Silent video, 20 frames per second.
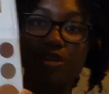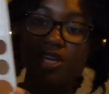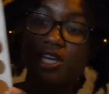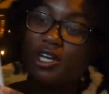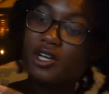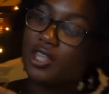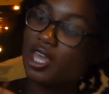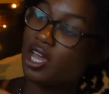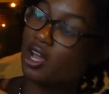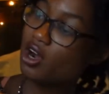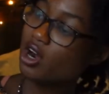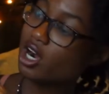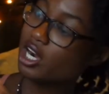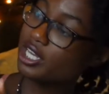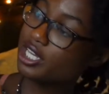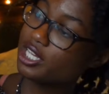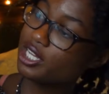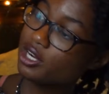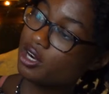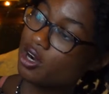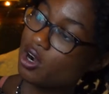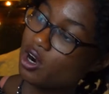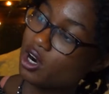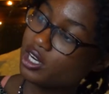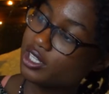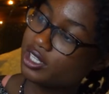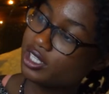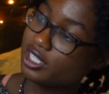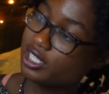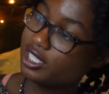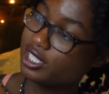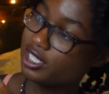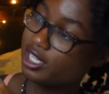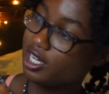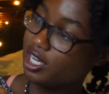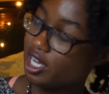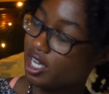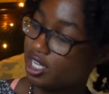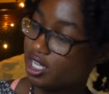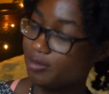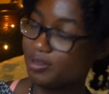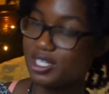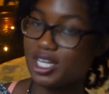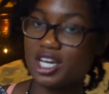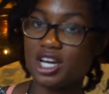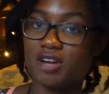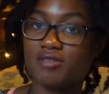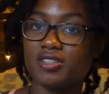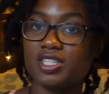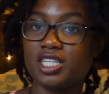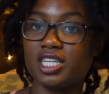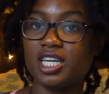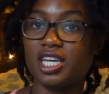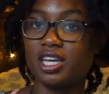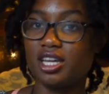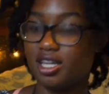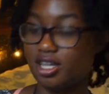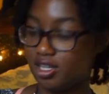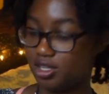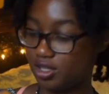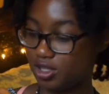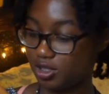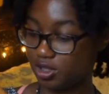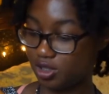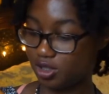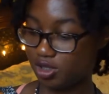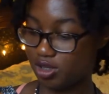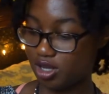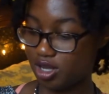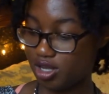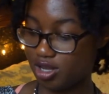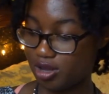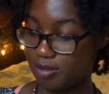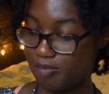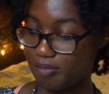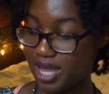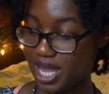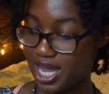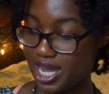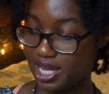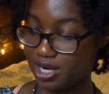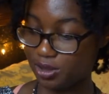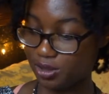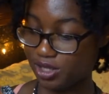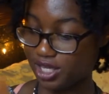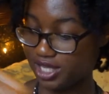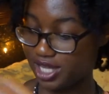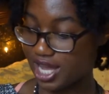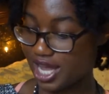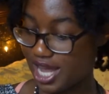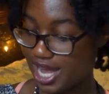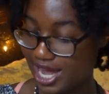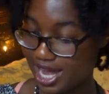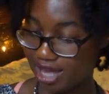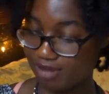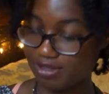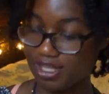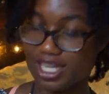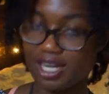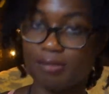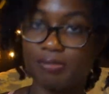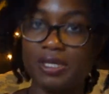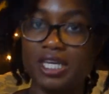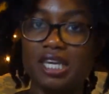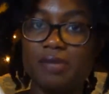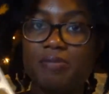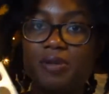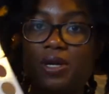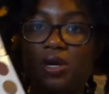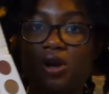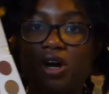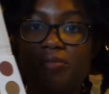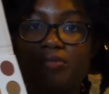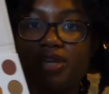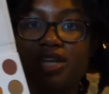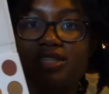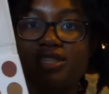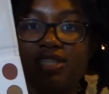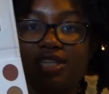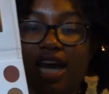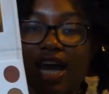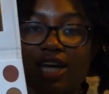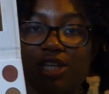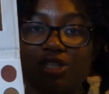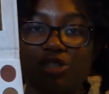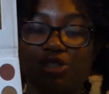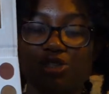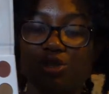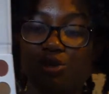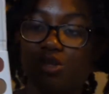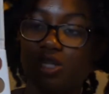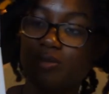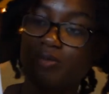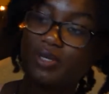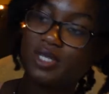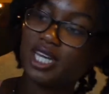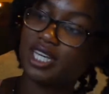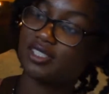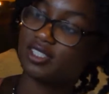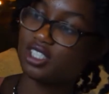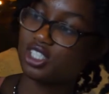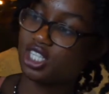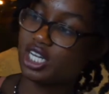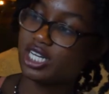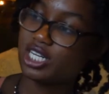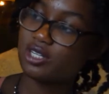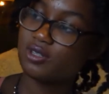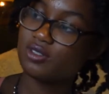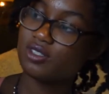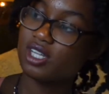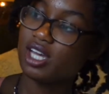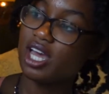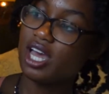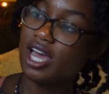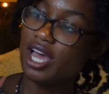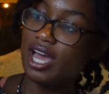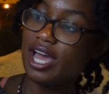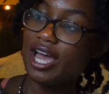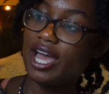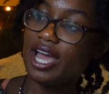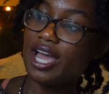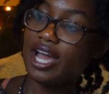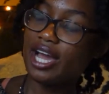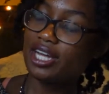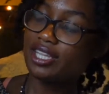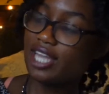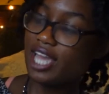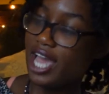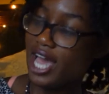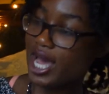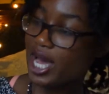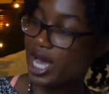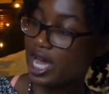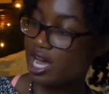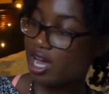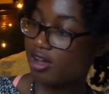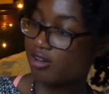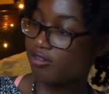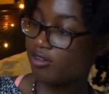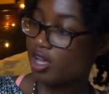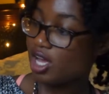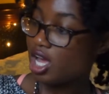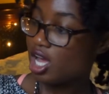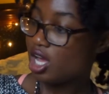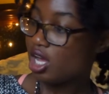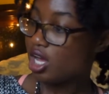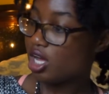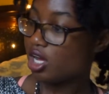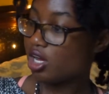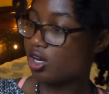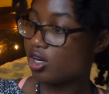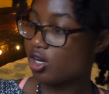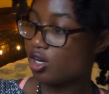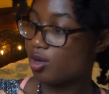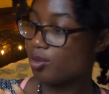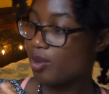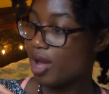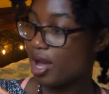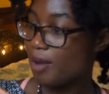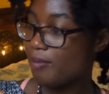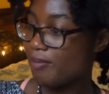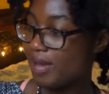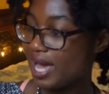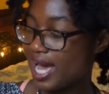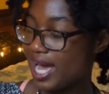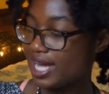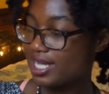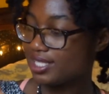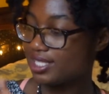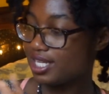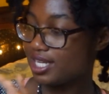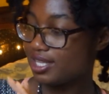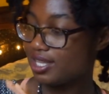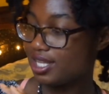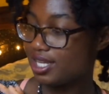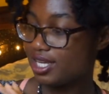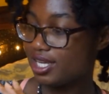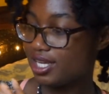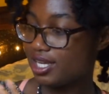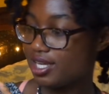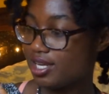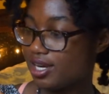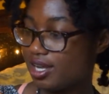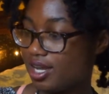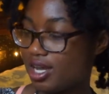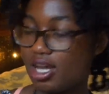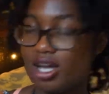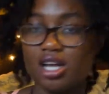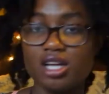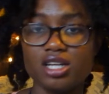here they are. Here are the, let me take off the little panel that they have that I'm keeping on because it actually totally protects the shadows. And they have a matte, and then